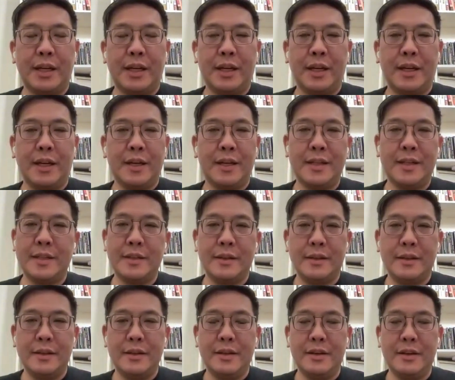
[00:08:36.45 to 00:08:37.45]

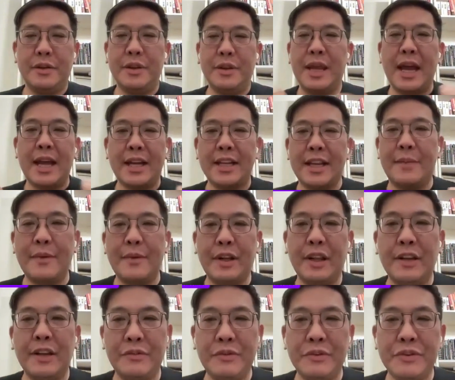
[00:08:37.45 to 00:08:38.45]
The academic
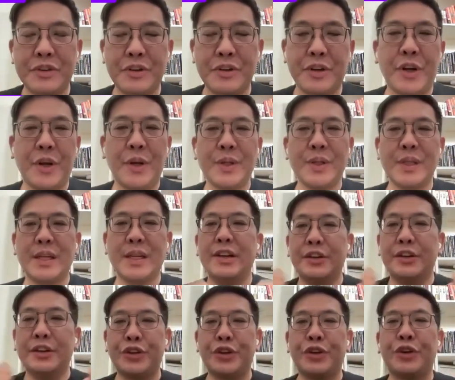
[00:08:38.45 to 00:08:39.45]
literature calls it
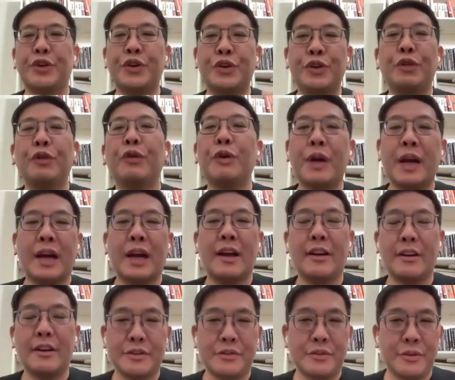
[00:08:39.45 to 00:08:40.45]
internal locus
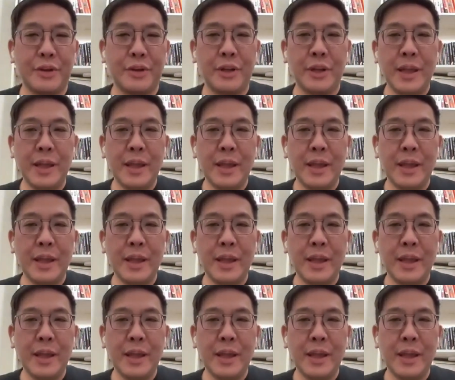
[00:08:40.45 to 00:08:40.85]
control.